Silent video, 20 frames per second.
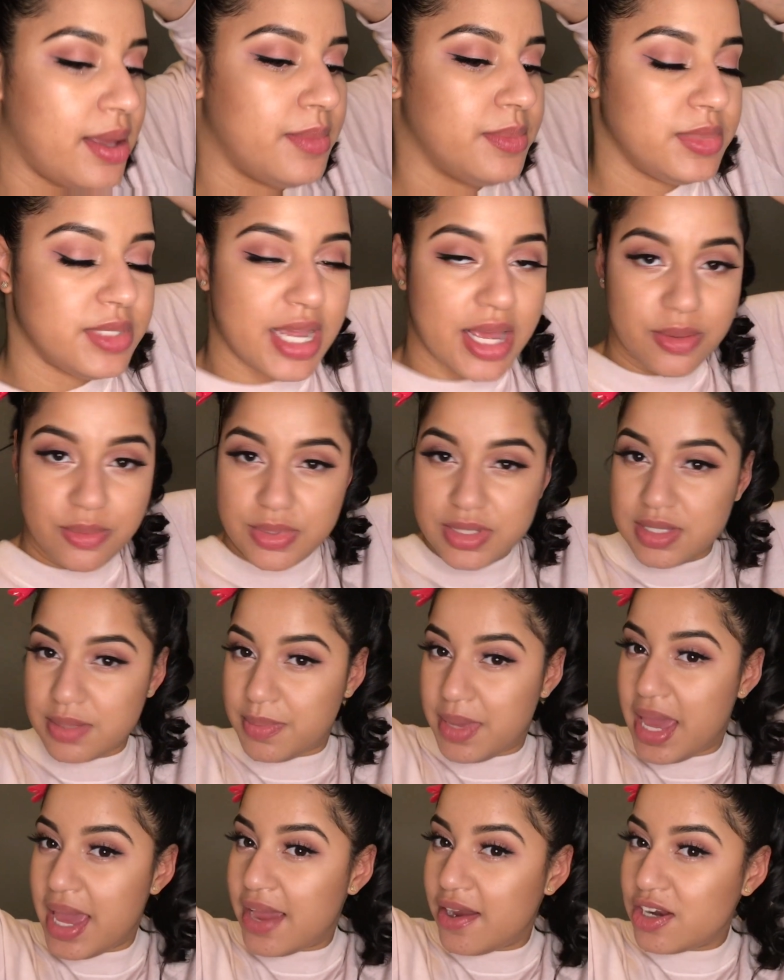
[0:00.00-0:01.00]
down with some
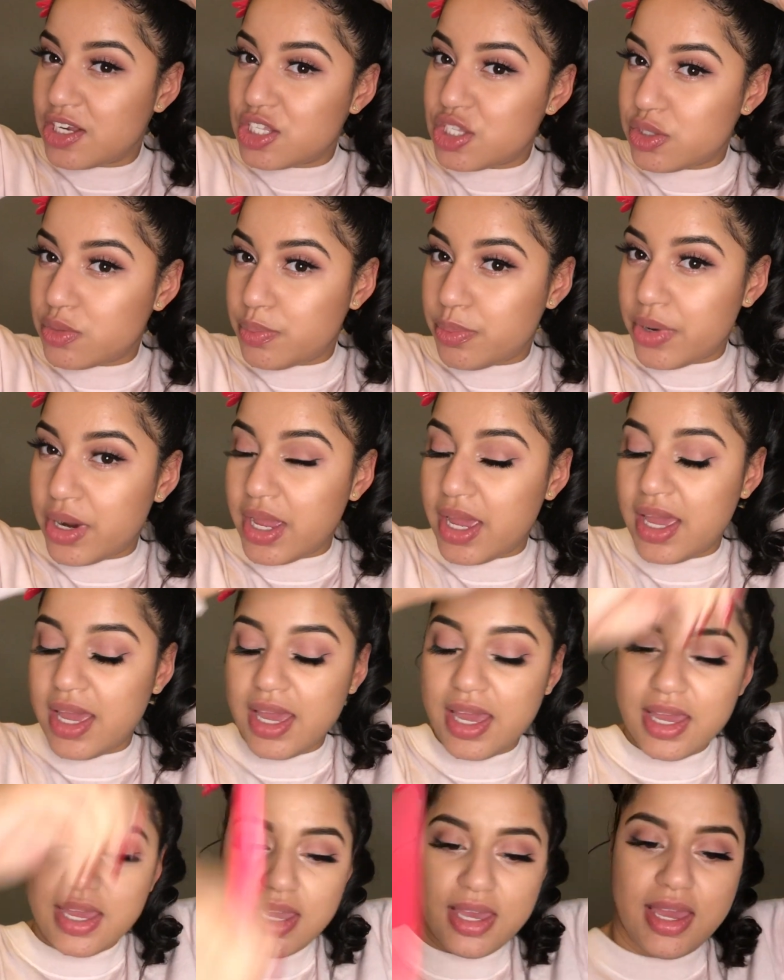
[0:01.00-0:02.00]

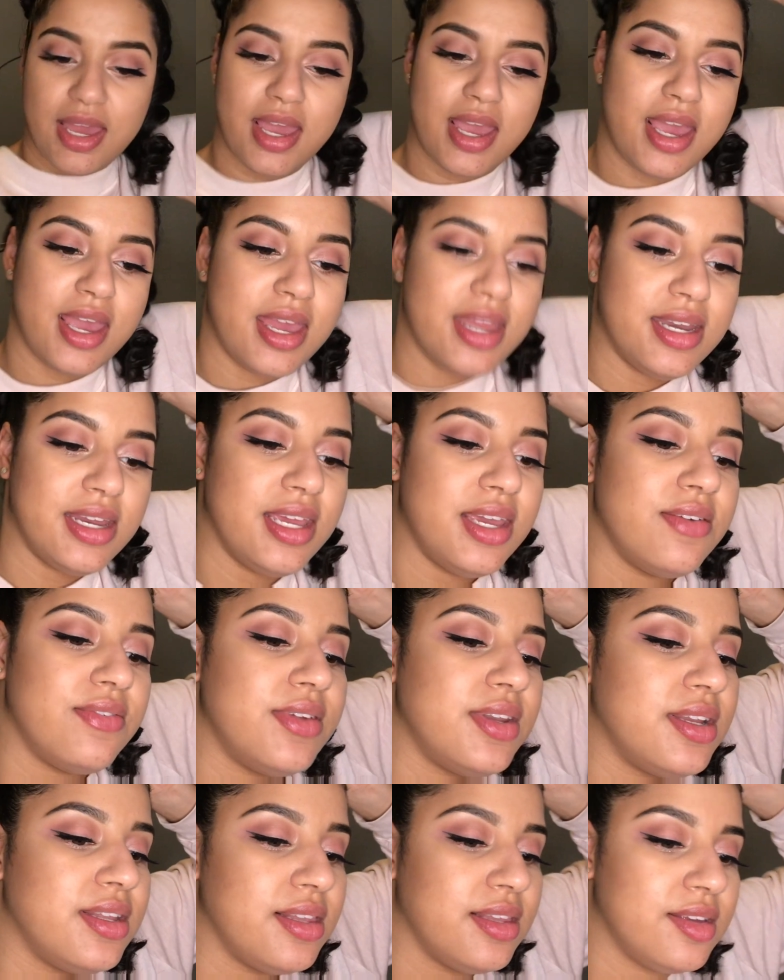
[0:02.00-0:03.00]
hairspray and even
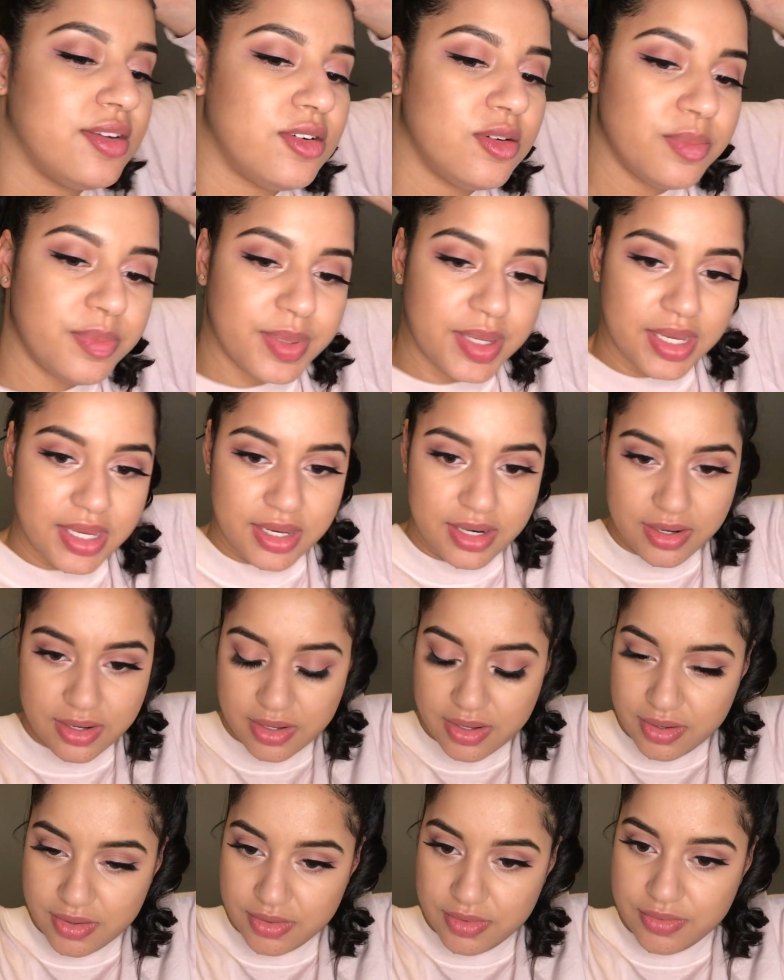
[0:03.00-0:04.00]
a little bit
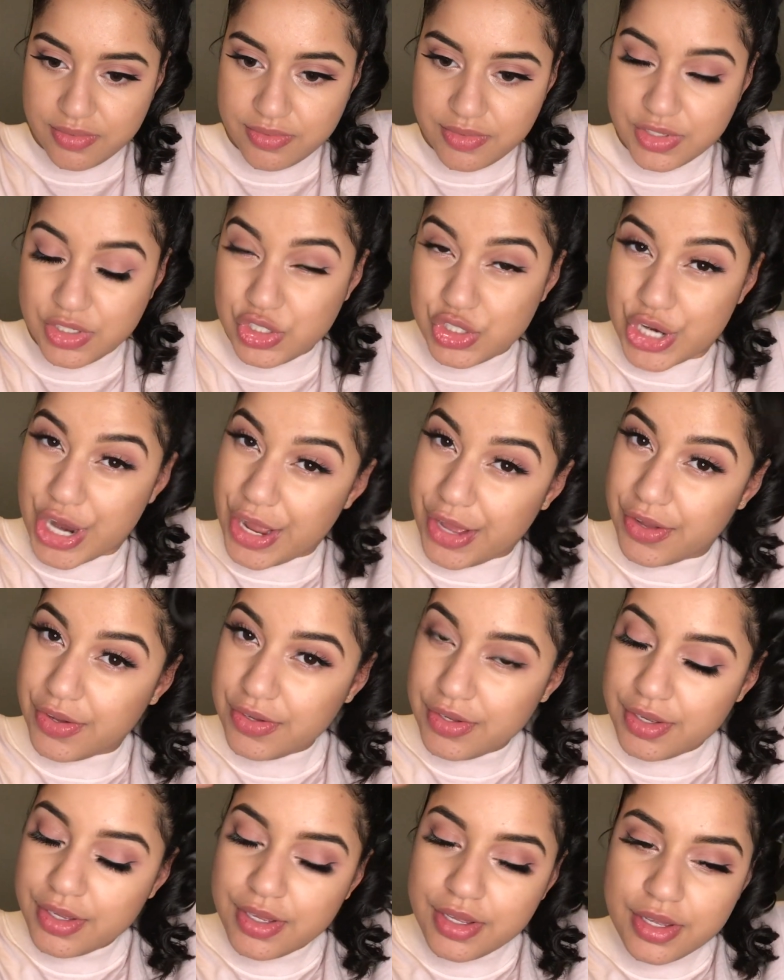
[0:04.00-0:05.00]
of gel.
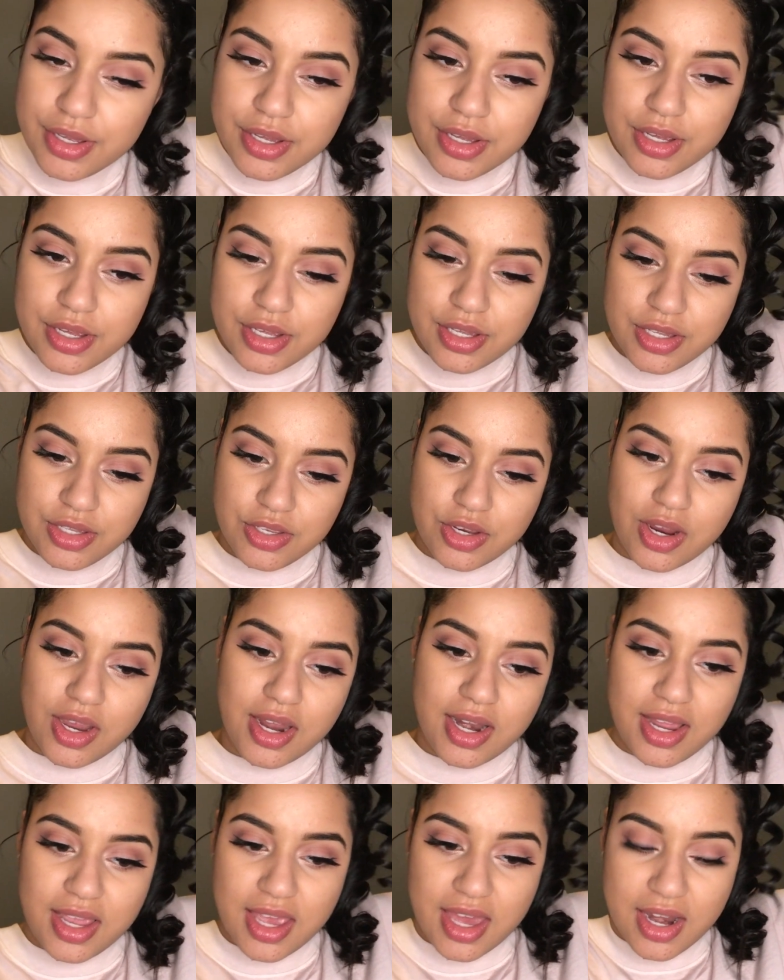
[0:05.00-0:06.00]
You're
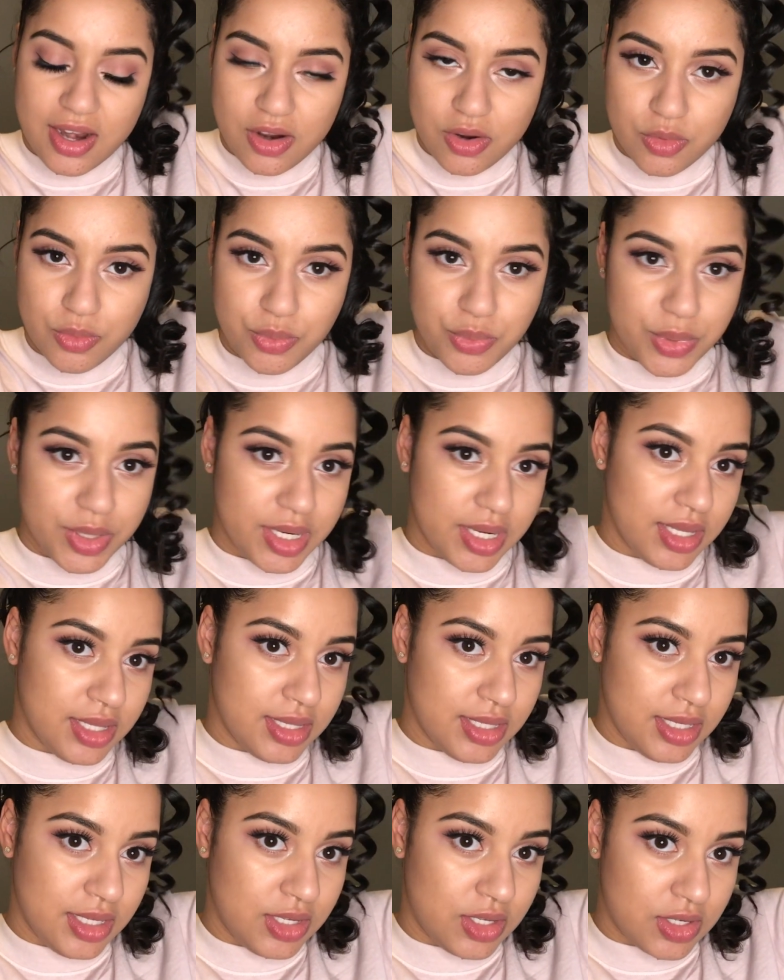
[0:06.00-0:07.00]
gonna get a
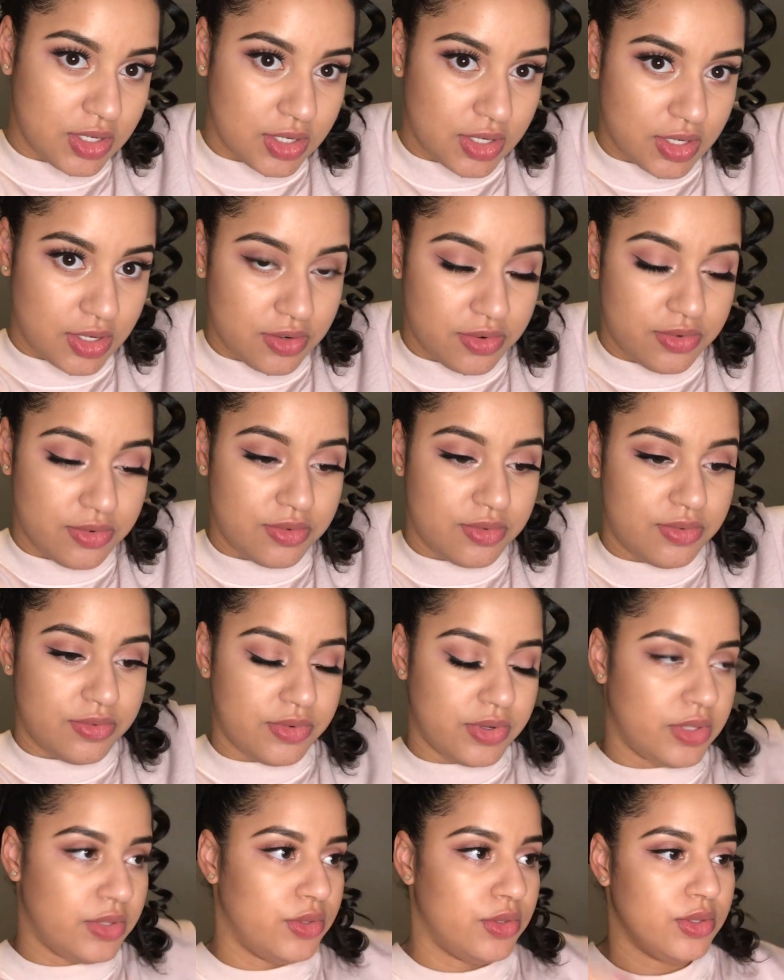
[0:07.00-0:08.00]
really good
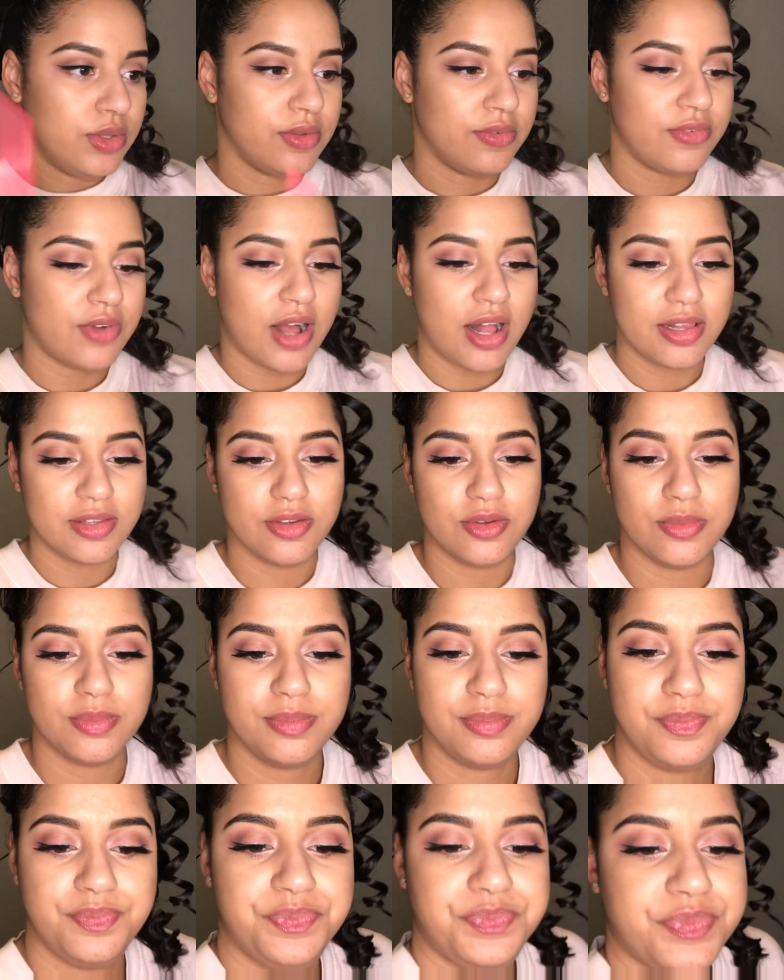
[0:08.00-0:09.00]
volume
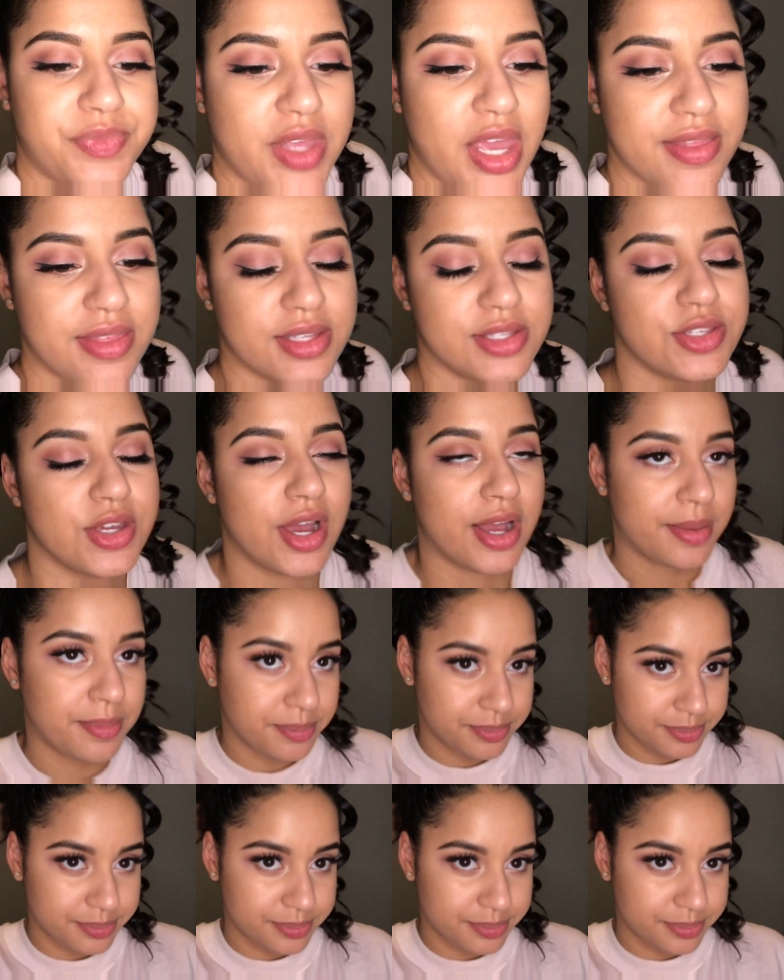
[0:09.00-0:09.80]
at the top.